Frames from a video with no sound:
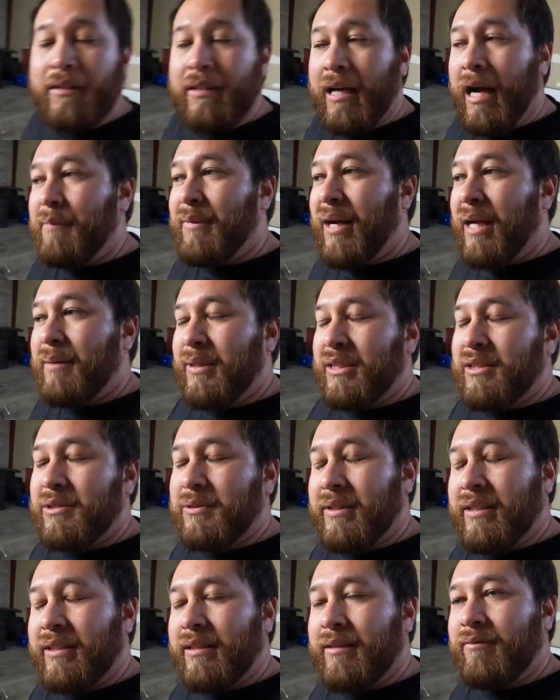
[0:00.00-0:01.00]
I might be
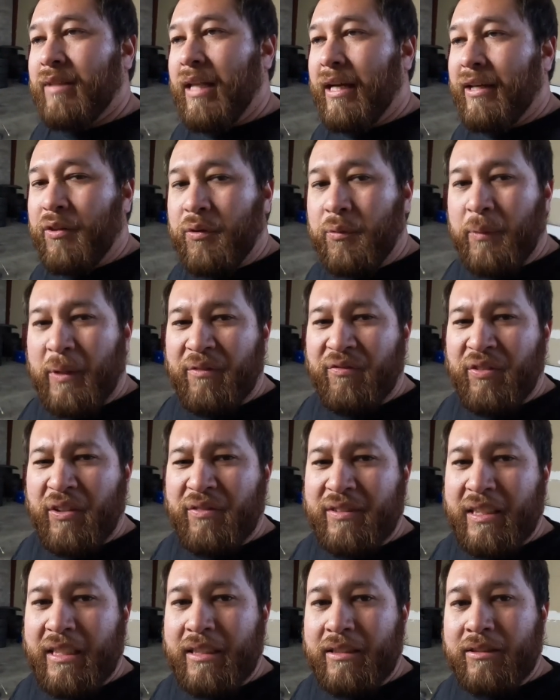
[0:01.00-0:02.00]
doing like
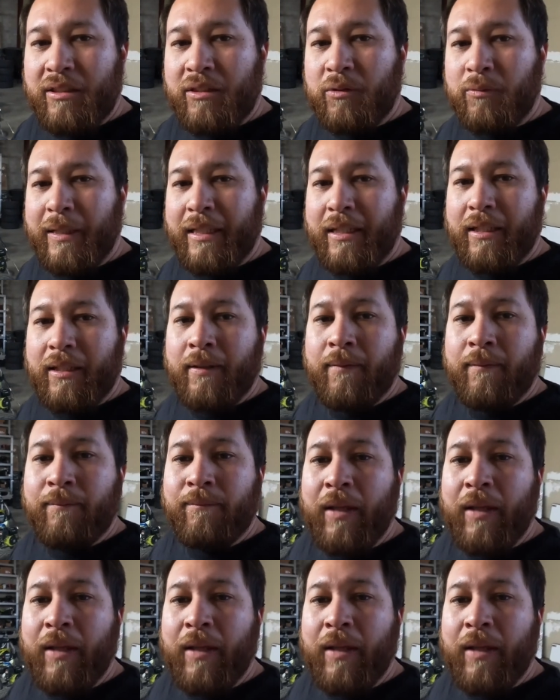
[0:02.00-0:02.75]
315s in the rear